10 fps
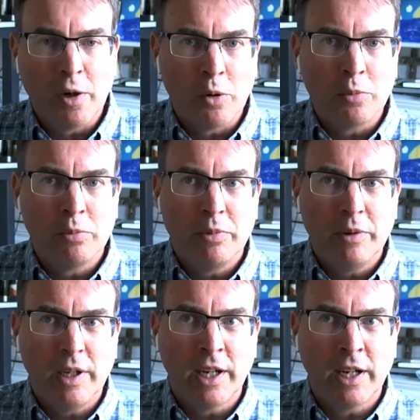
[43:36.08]
So
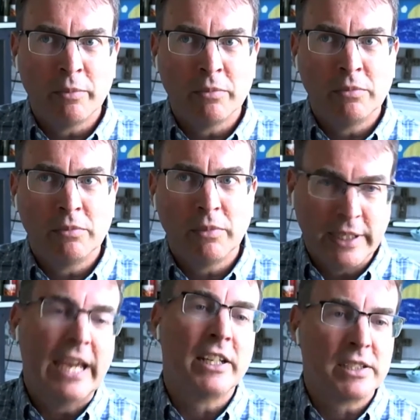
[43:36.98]
um,
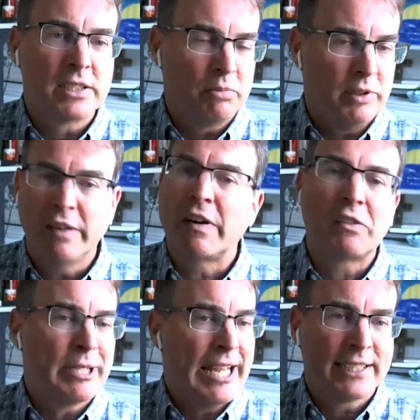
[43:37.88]
again, it's
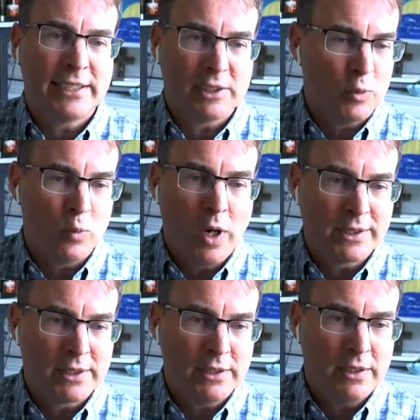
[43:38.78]
give everybody access who
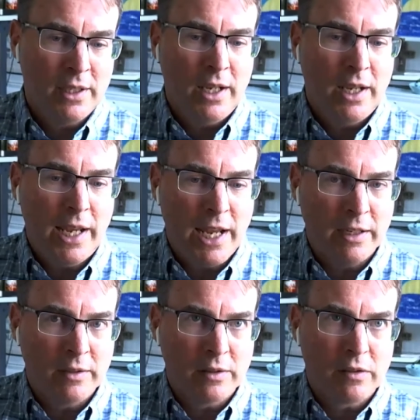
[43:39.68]
wants it
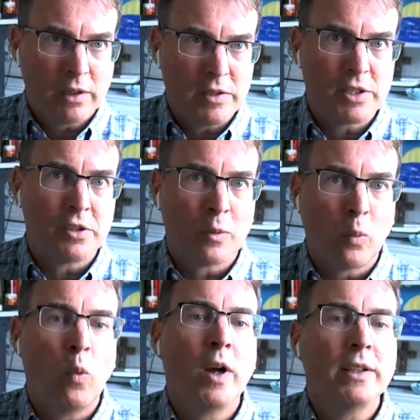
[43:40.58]
and
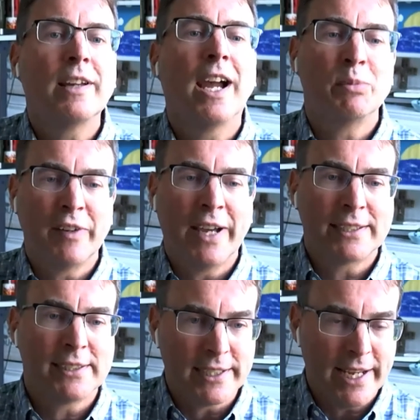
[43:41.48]
consider what type of
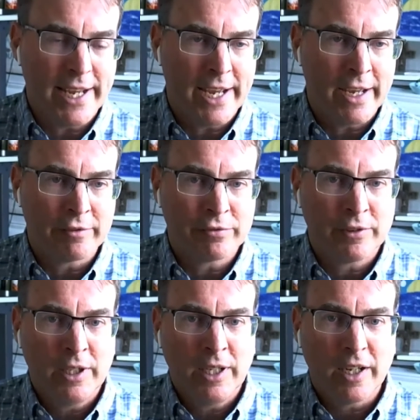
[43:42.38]
access they
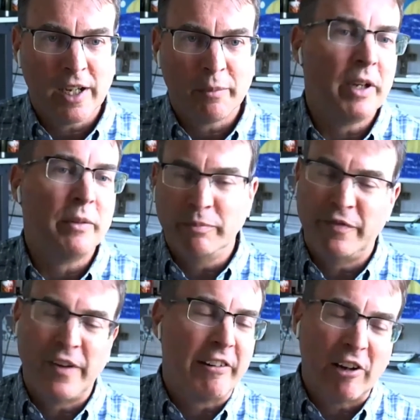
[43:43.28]
have. Uh, it,
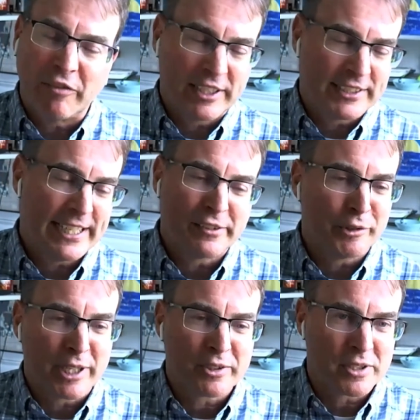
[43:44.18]
very often,
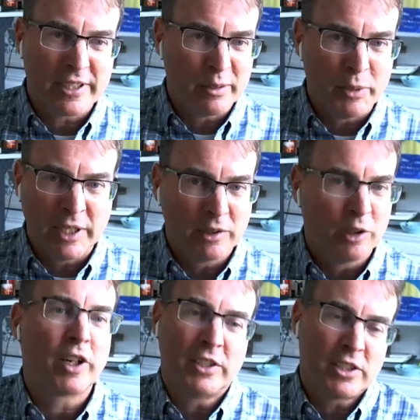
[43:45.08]
executive directors say to
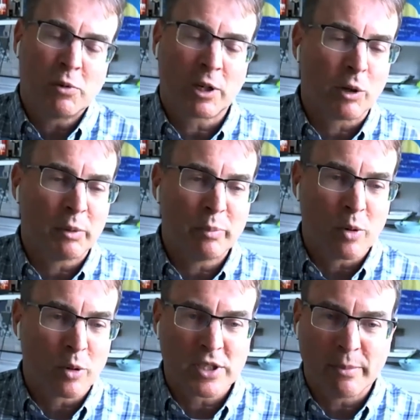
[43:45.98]
me, "Look, I just want to run
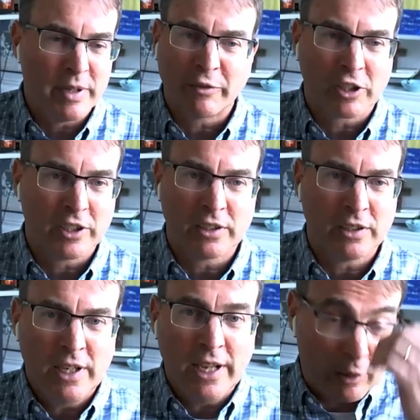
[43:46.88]
reports. I'm never
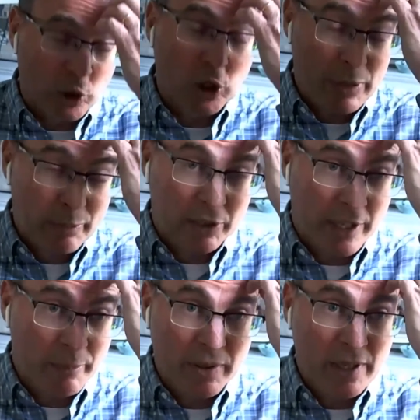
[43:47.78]
gonna. I'll look
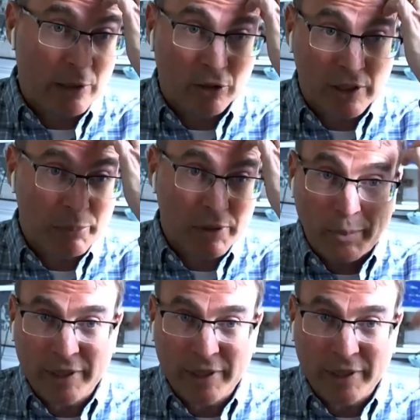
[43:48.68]
people up. I'll look up